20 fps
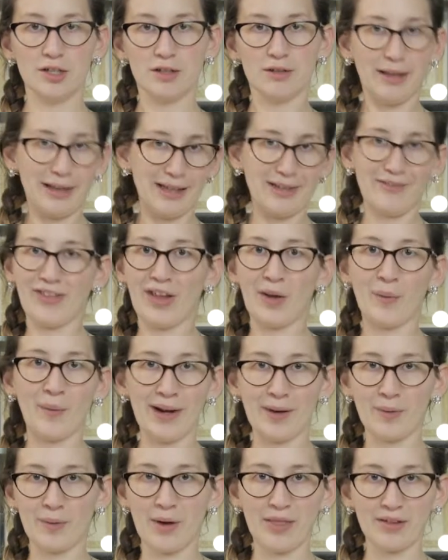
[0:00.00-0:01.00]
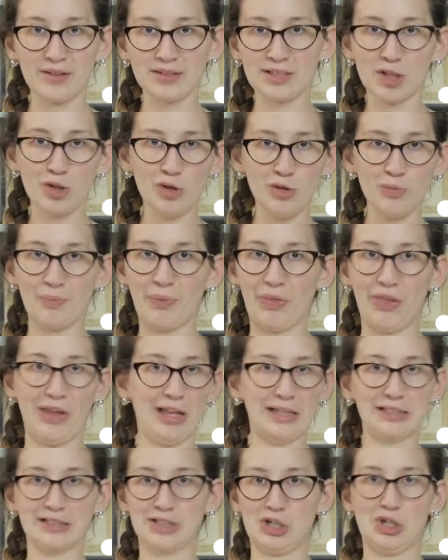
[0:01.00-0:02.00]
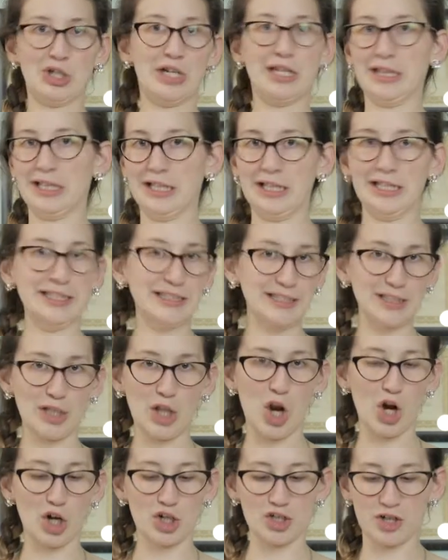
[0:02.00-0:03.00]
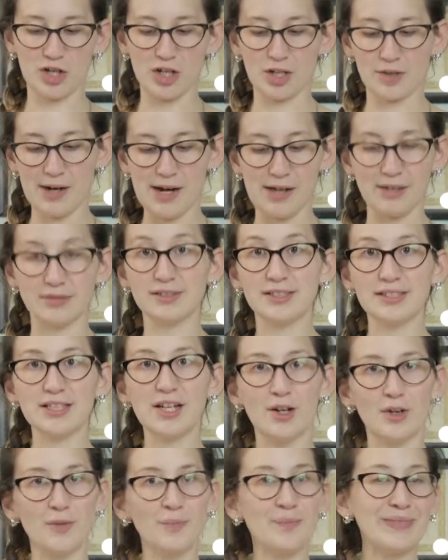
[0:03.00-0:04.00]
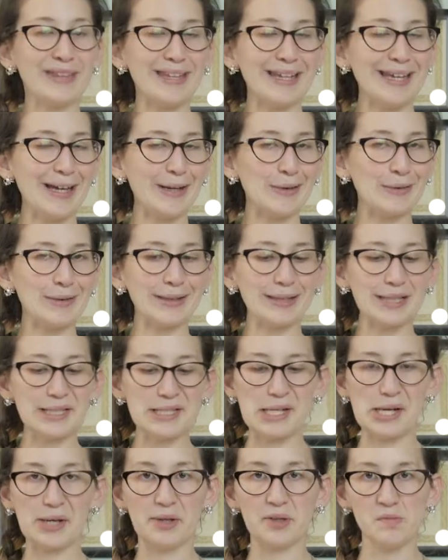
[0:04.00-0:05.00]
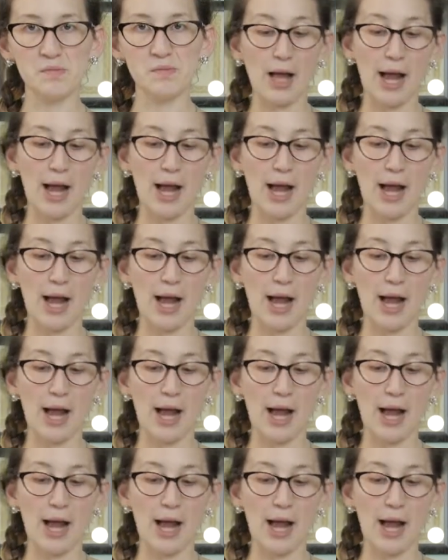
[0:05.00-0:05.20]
Like if they wear one of those hoop things underneath it, it's large all around, so can't really tell.